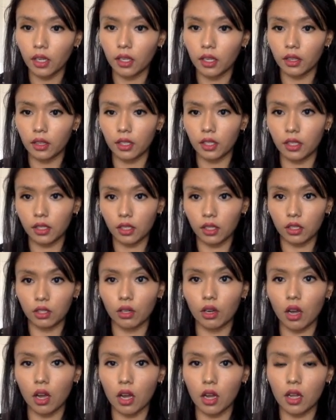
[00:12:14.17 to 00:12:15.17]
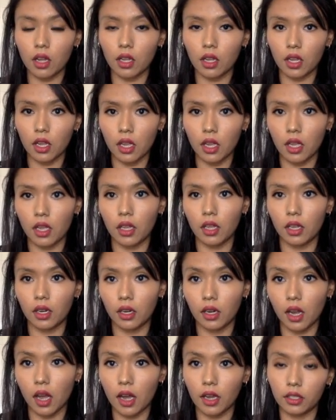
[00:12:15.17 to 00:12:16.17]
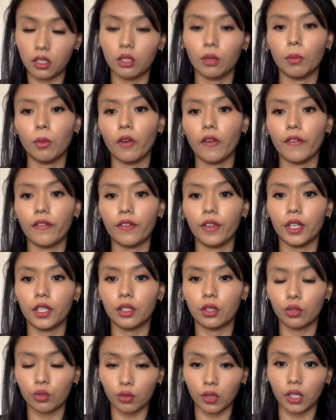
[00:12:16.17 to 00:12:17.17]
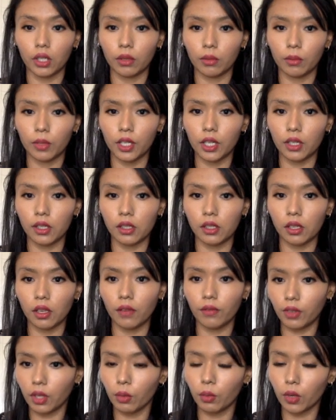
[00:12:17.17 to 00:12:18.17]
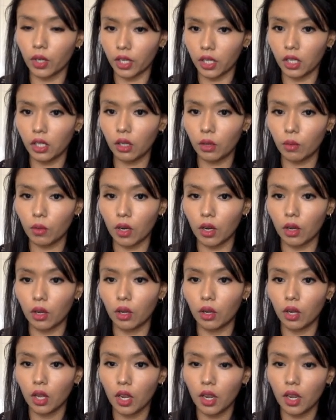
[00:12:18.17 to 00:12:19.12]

this is not an isomorphic string because if they were equal,